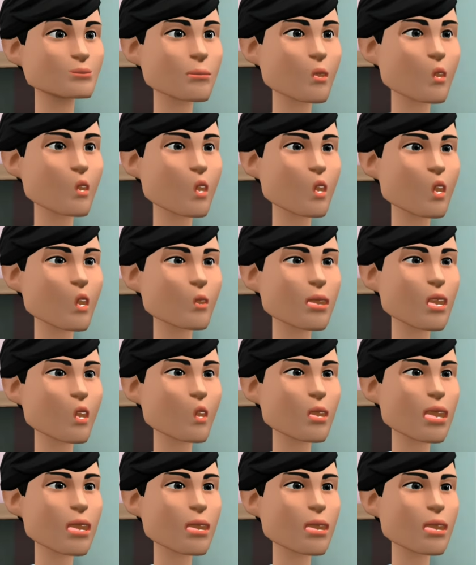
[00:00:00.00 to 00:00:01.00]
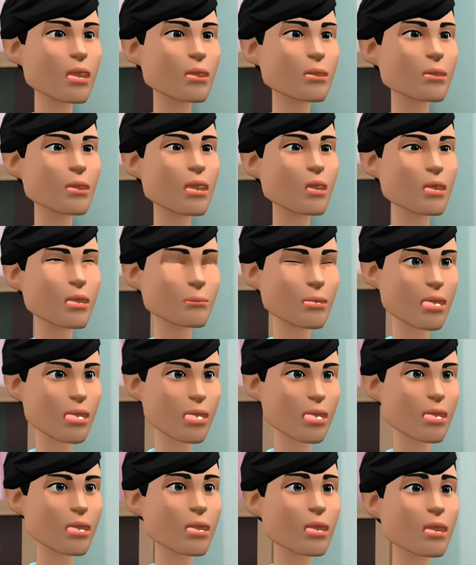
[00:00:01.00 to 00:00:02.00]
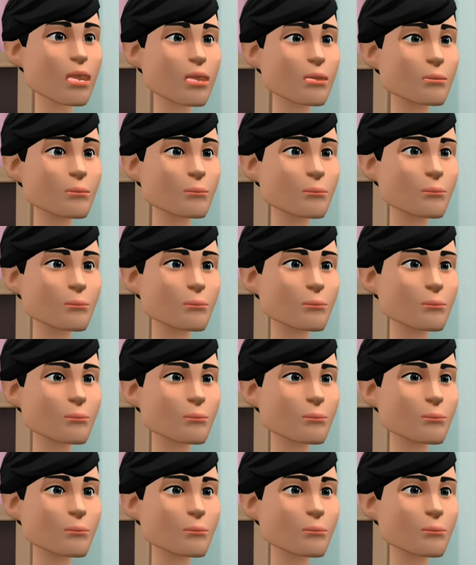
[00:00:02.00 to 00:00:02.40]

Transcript: Your thoughts are really considerable, Letitia.